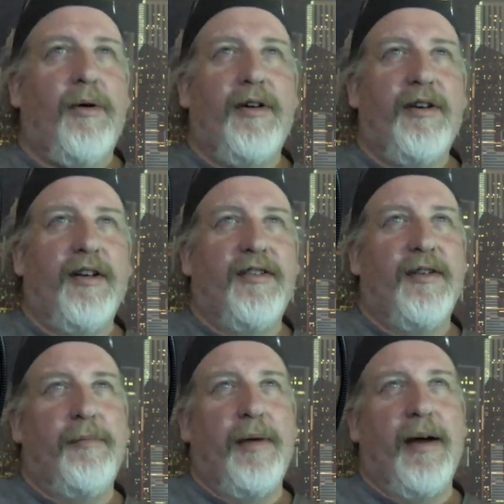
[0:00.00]
and you can
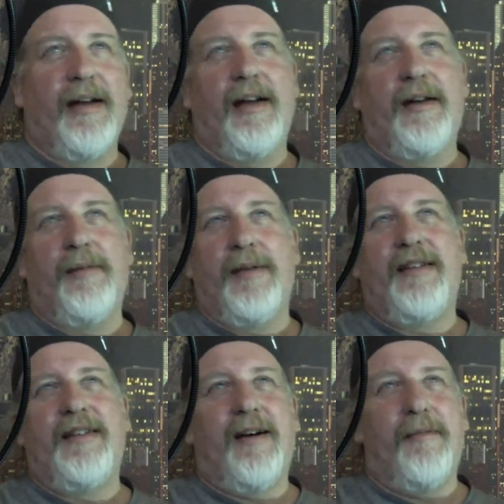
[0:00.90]
sit back on the
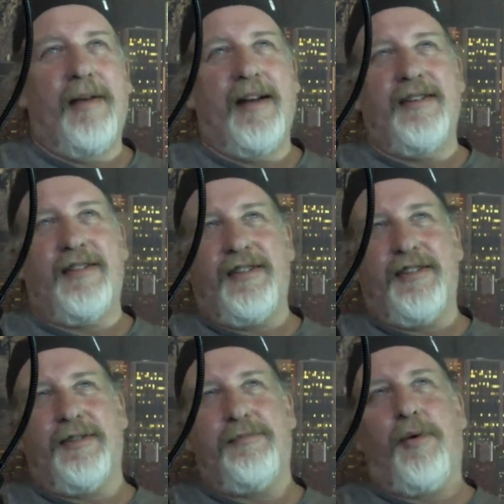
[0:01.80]
Mgtow bench and
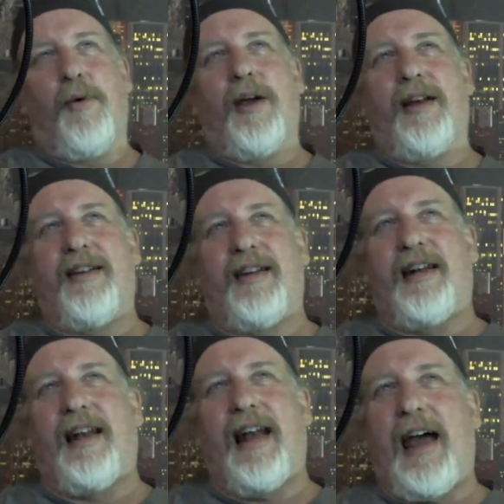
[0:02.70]
just point and
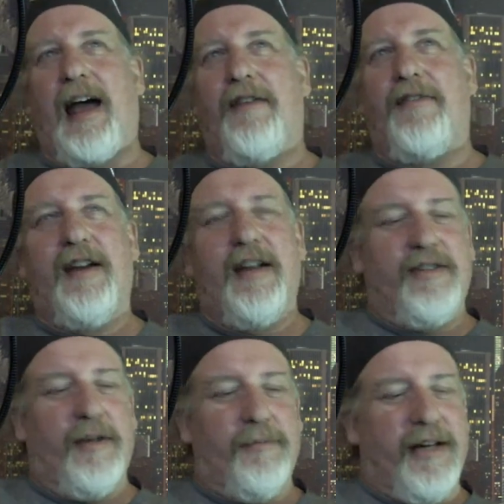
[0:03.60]
laugh
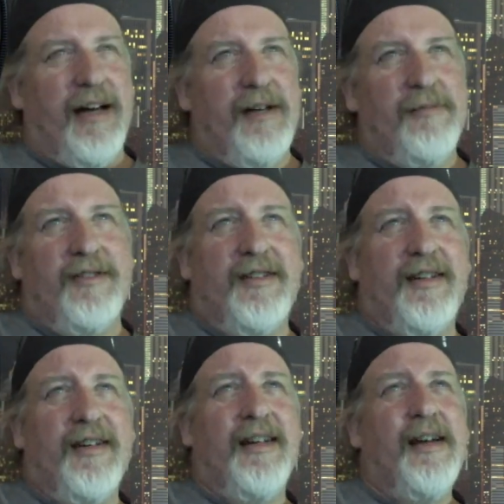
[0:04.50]
sometimes
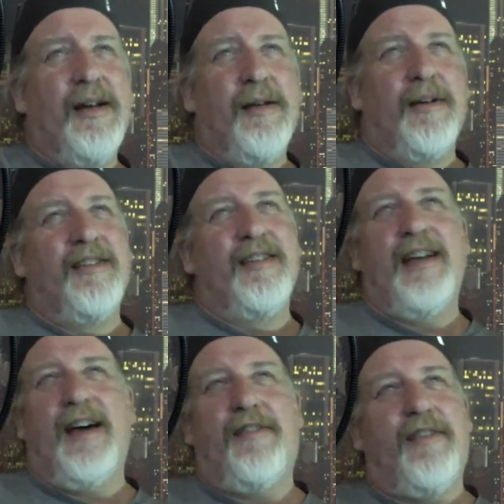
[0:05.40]
because you
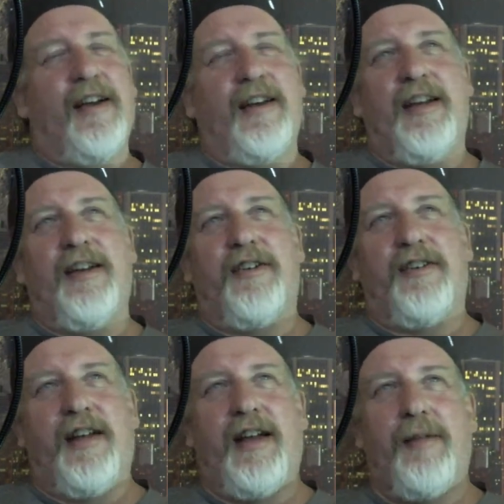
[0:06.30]
got to find
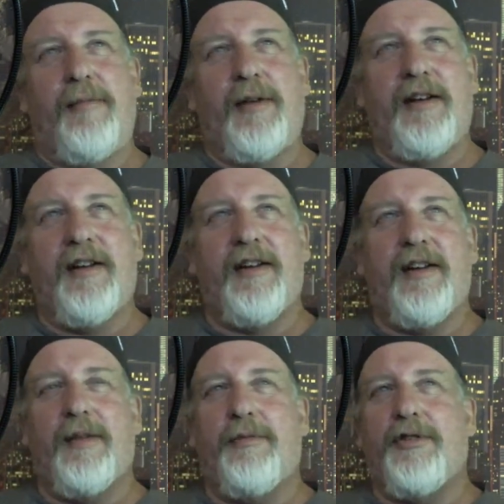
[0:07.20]
entertainment in
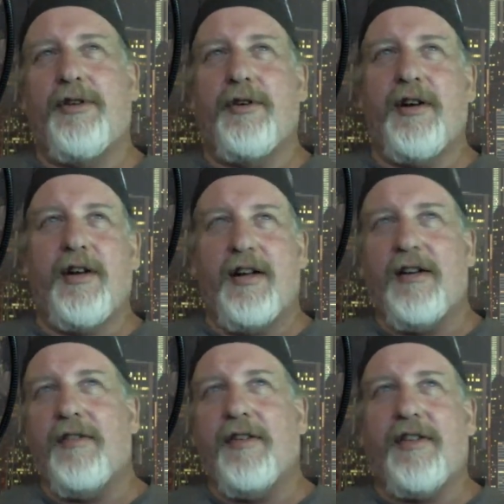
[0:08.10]
the absurdity
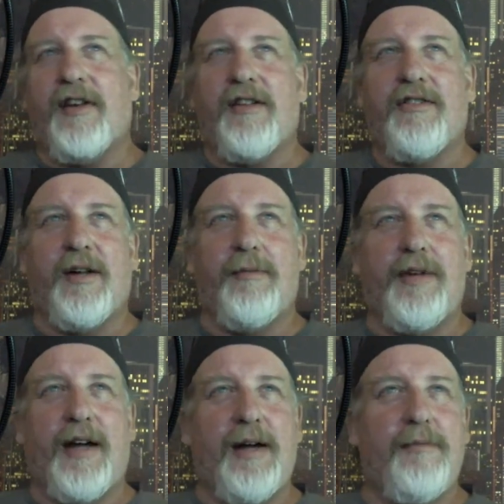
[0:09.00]
of the thing
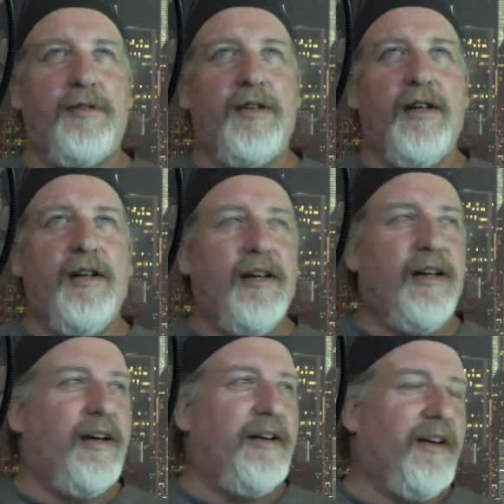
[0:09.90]
sometimes.
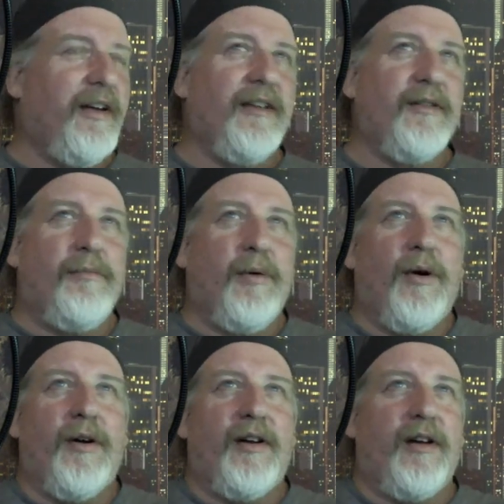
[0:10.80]
And that's
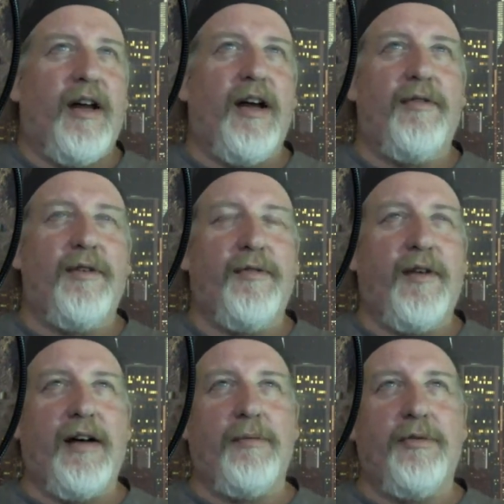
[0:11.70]
important in life. You
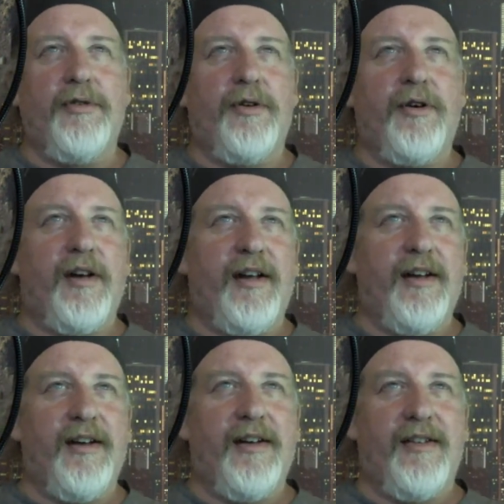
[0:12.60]
find absurdity
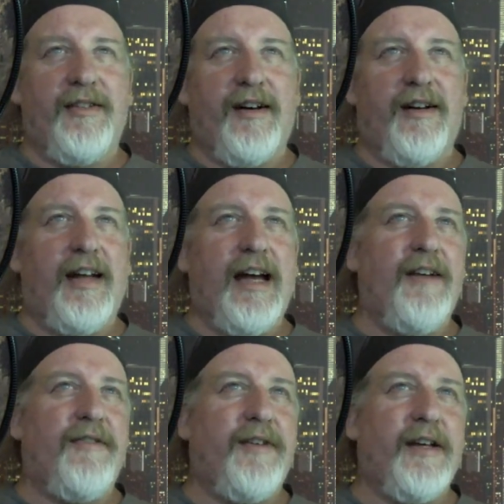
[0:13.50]
in it, you start
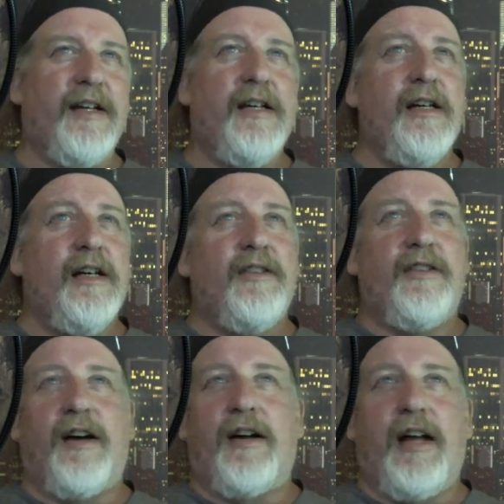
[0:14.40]
laughing.
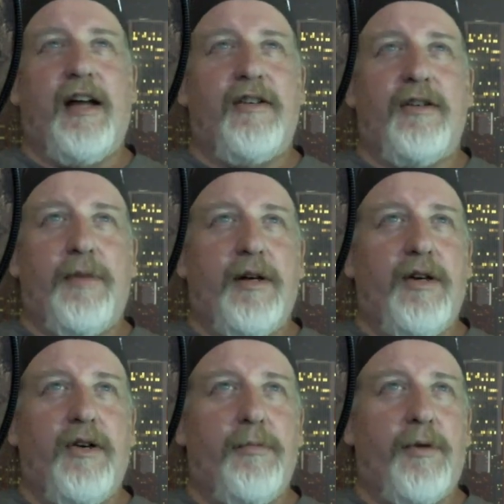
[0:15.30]
Sarcasm and
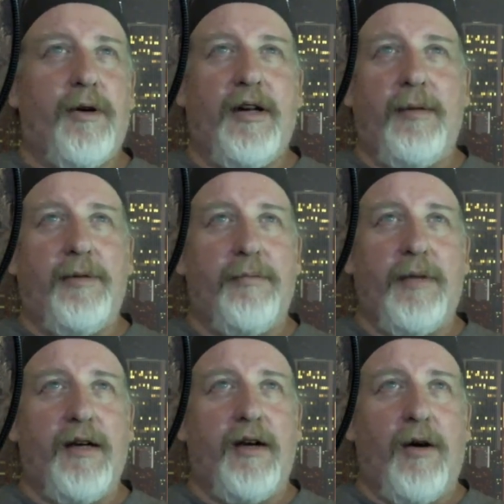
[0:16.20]
humor keeps
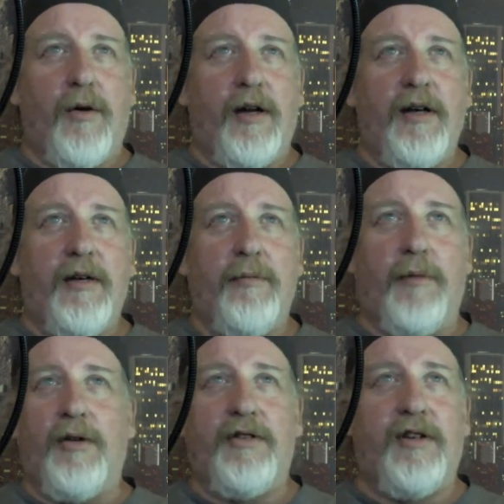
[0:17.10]
me going
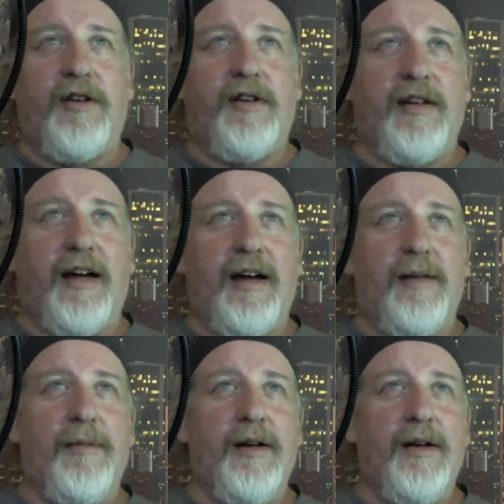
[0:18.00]
most of the
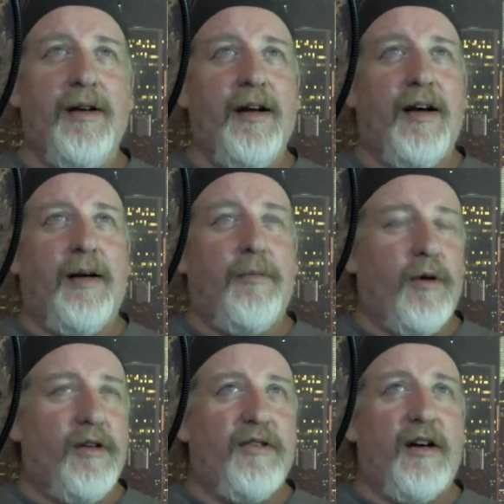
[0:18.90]
time. I'm
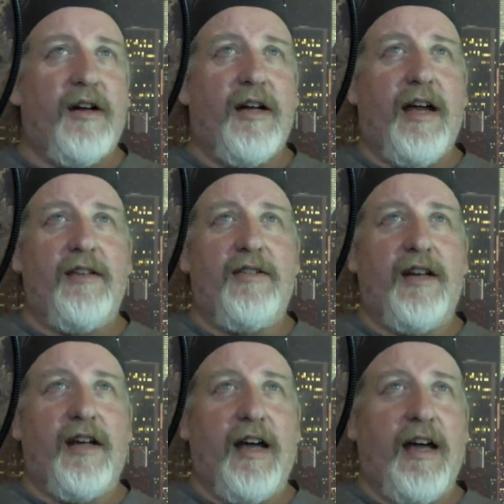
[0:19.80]
one
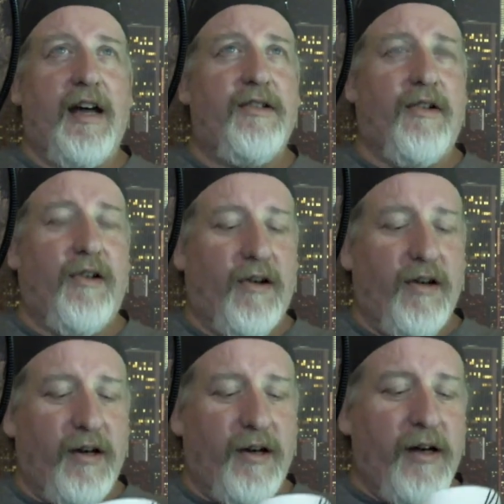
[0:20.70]
sarcastic asshole.
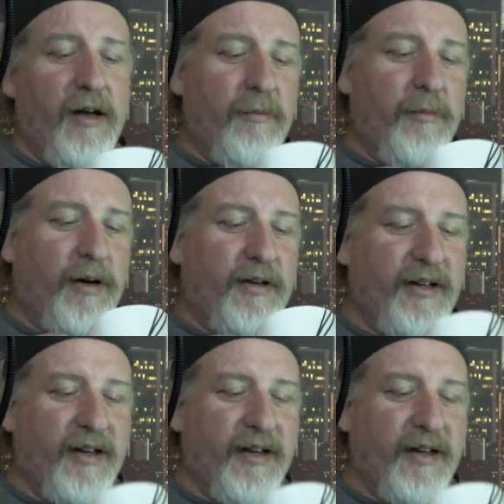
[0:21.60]
But